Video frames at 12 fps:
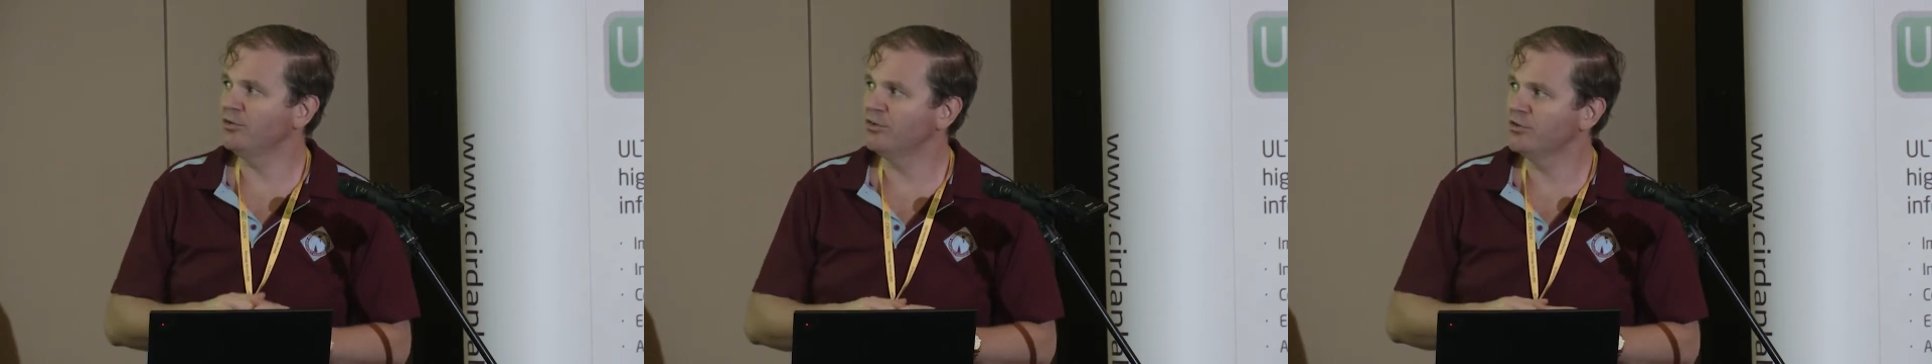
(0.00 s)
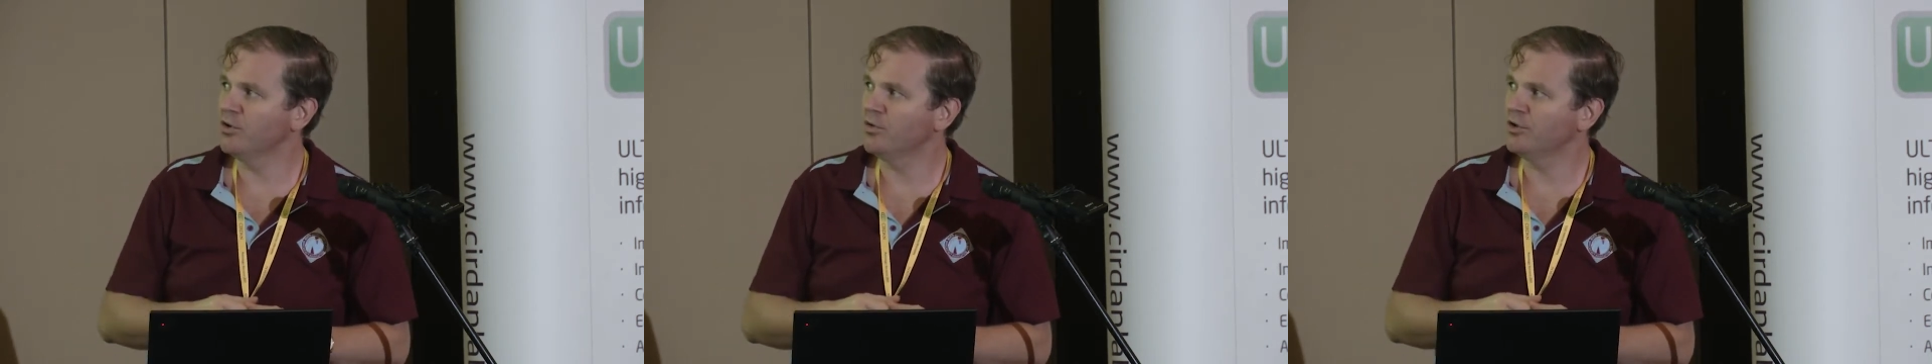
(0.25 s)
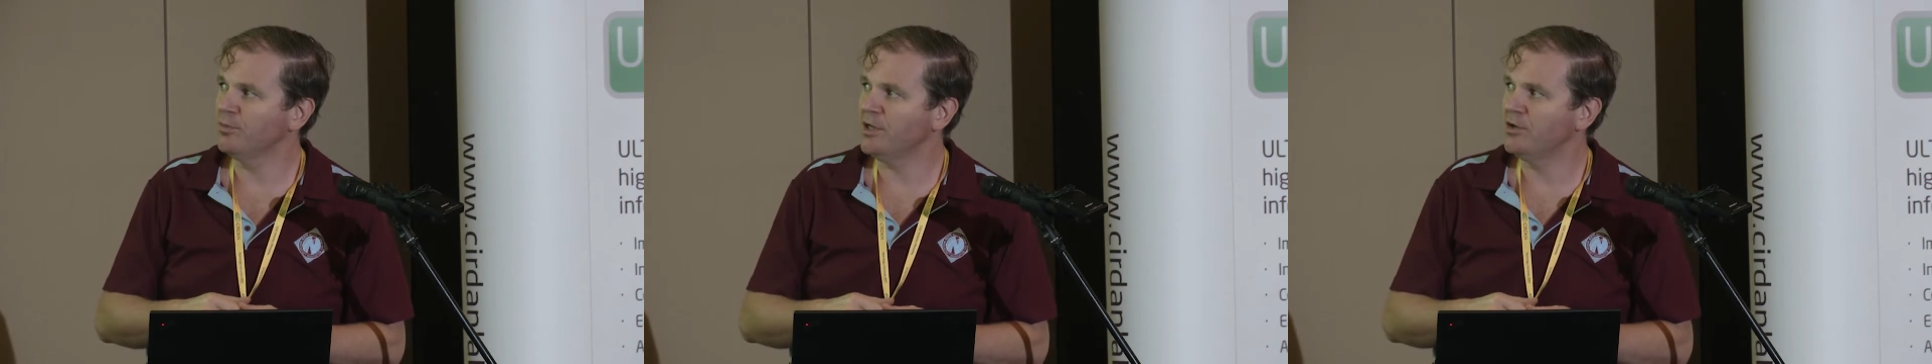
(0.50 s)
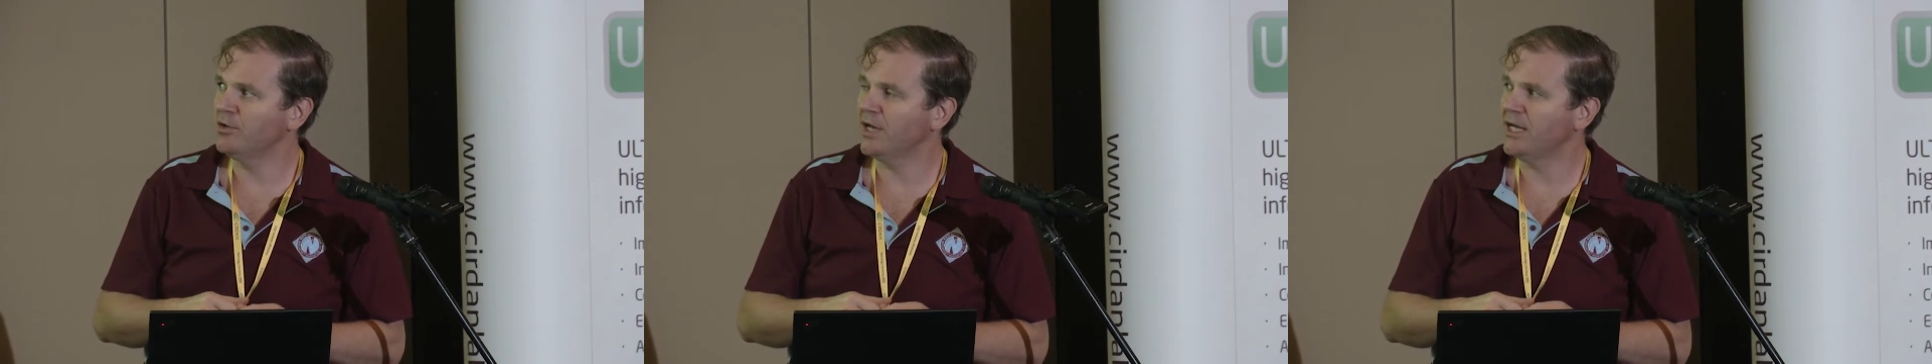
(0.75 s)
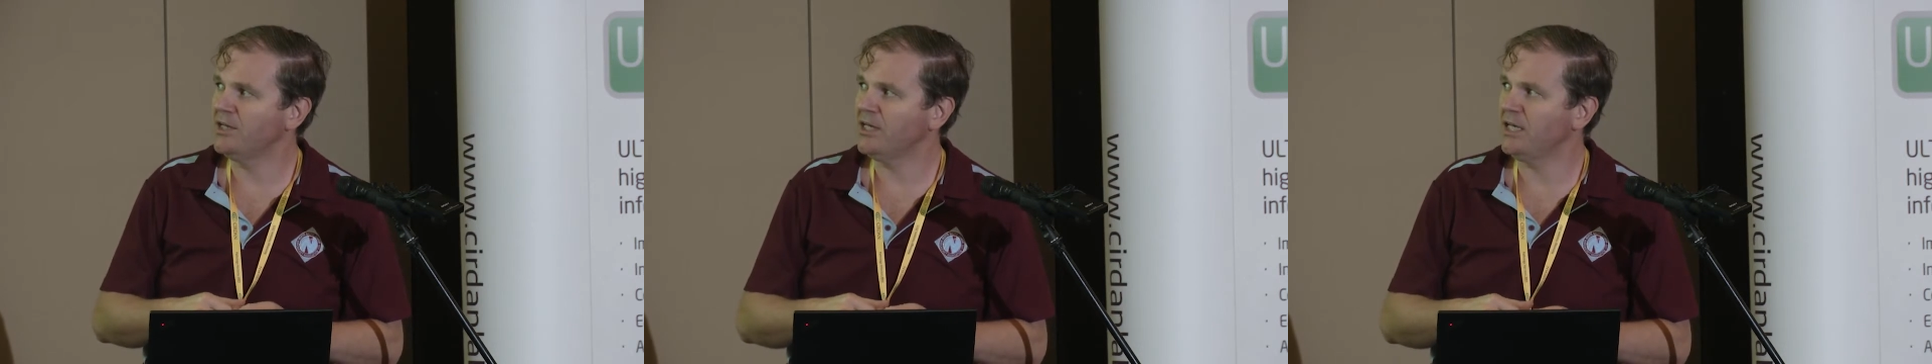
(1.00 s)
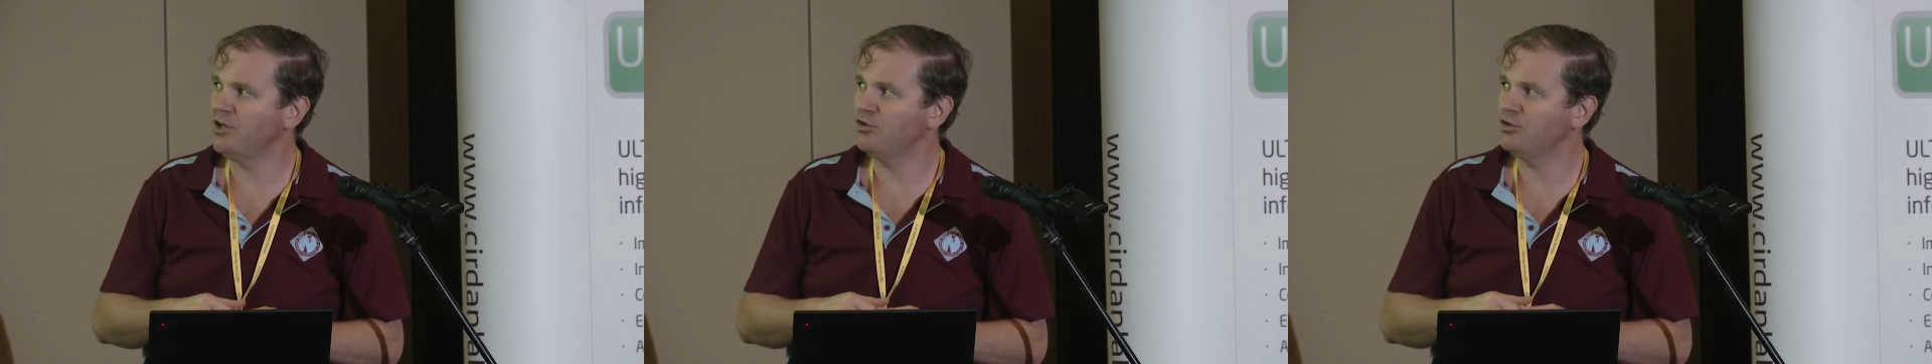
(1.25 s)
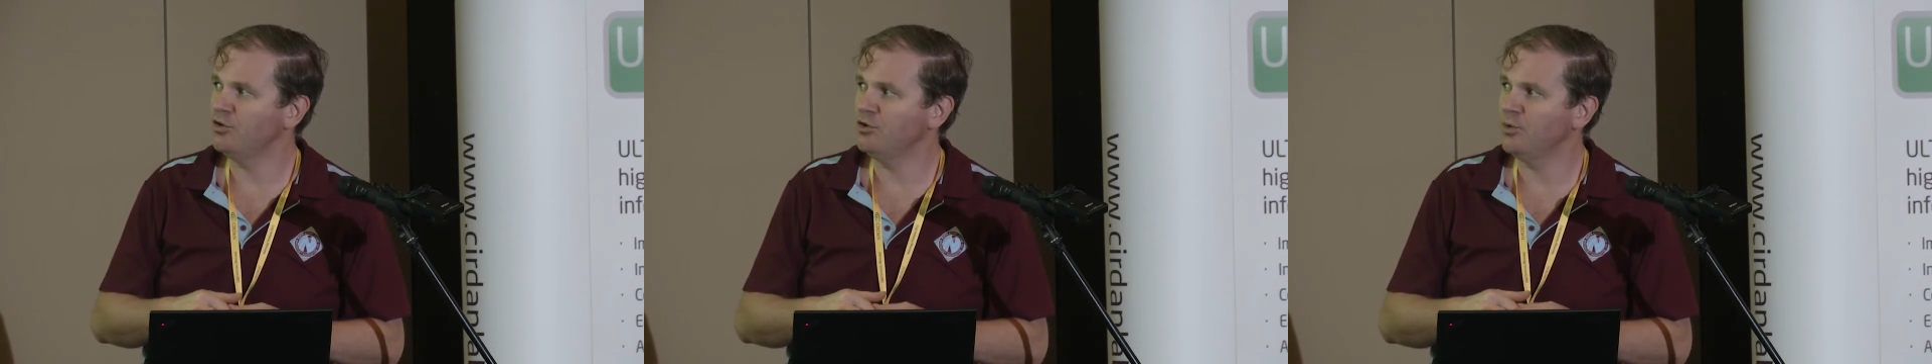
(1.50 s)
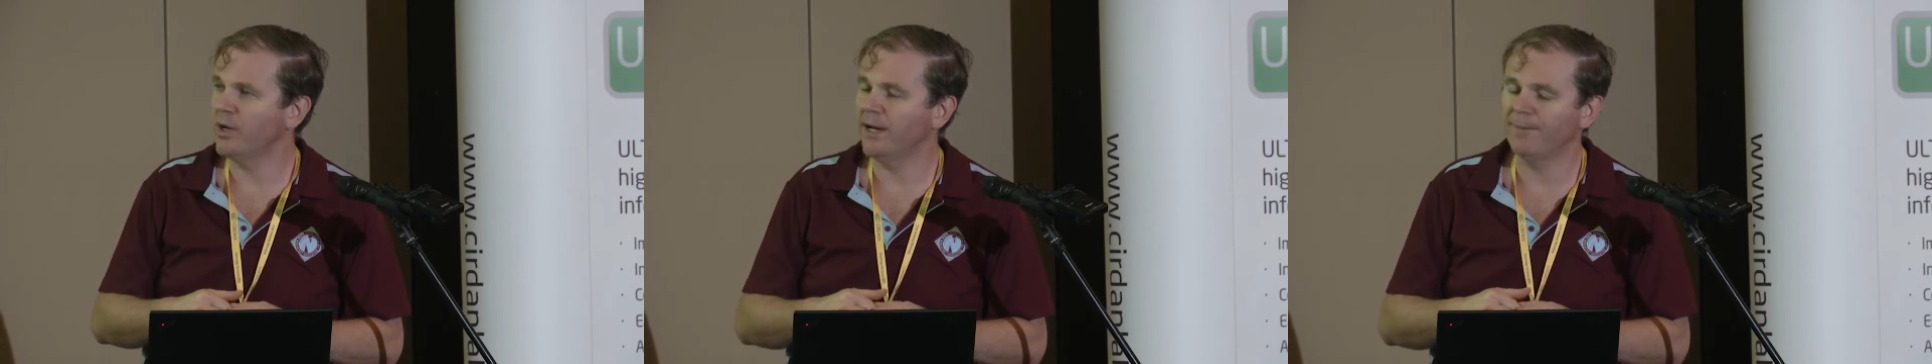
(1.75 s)
it was thought it would be a good idea
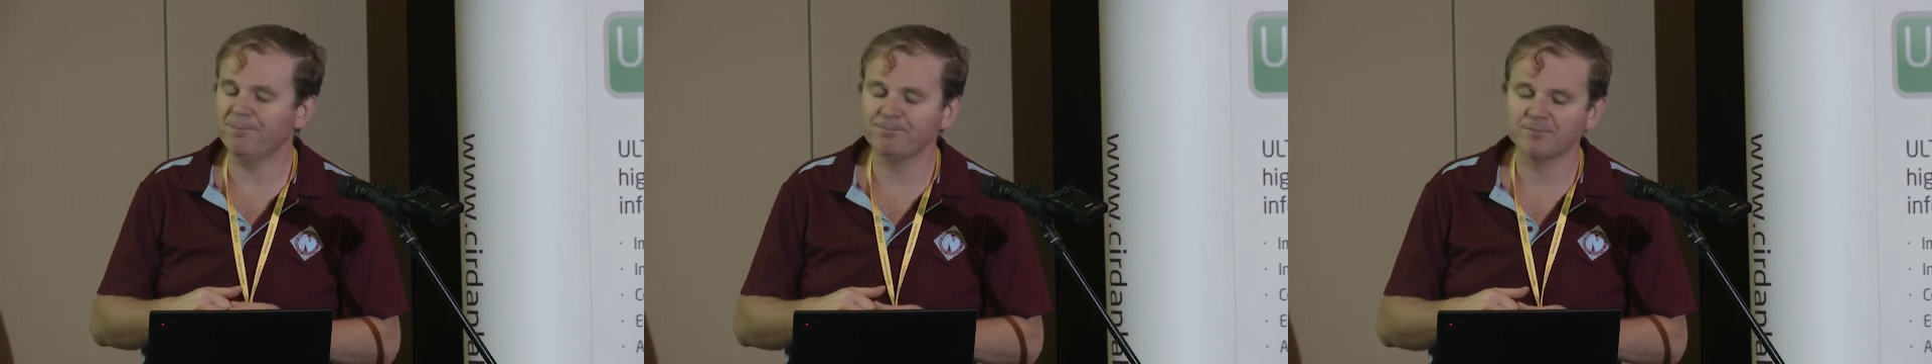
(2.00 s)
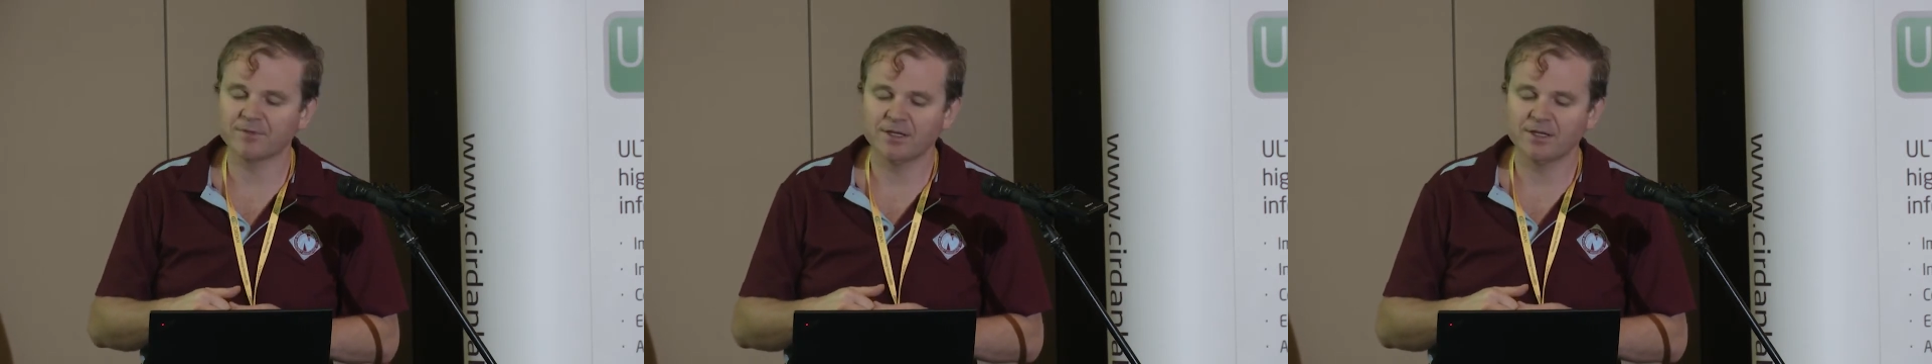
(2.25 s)
to. Um,